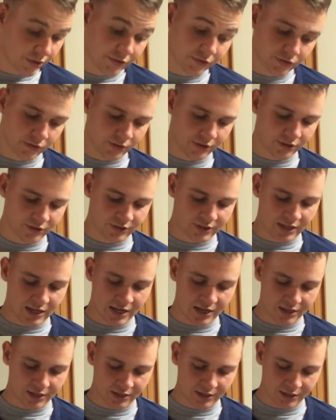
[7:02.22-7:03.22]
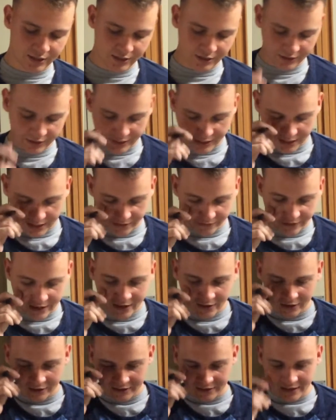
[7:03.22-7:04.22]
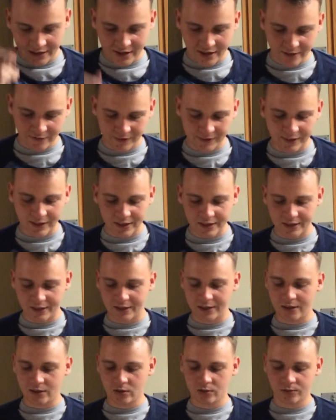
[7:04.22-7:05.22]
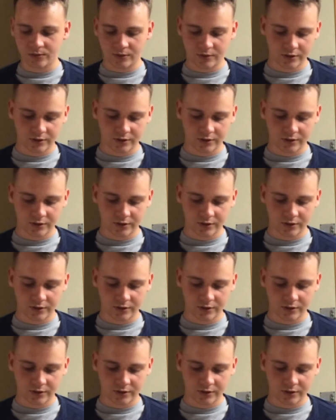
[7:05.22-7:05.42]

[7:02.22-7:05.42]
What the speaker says: So there's that Uncanny Valley. They have a lot of